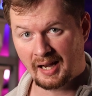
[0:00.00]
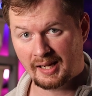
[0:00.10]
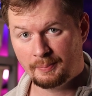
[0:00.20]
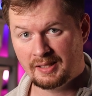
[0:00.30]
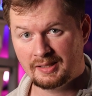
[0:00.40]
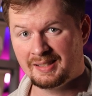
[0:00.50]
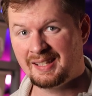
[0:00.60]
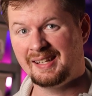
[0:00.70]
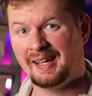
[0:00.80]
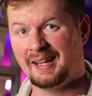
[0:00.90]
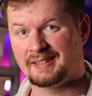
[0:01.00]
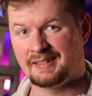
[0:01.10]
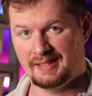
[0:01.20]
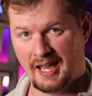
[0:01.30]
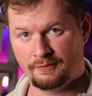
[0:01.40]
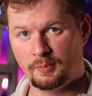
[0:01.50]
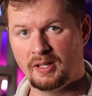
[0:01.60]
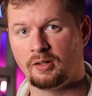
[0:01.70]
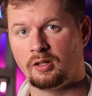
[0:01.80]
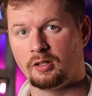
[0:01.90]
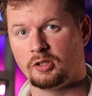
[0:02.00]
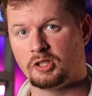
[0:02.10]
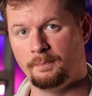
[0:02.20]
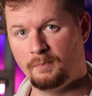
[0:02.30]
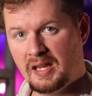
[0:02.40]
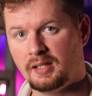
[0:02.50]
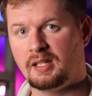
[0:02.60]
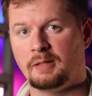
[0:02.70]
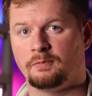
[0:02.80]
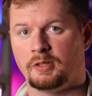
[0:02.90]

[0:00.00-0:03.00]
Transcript: my opinion, it has never been harder to make a name